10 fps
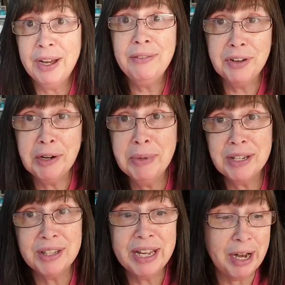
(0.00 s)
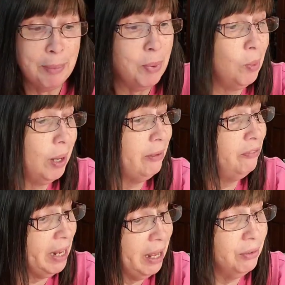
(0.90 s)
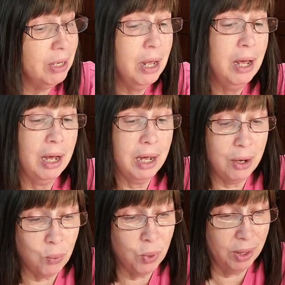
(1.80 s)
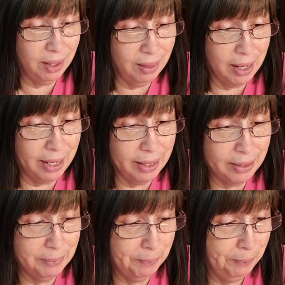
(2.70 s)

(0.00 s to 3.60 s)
find very much there, but what I found, I really like.